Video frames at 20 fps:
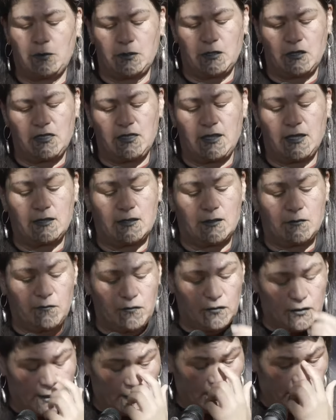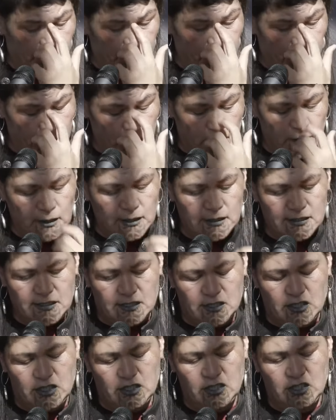and I thank them for the helpful
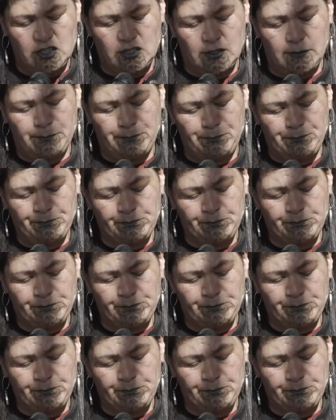suggestion.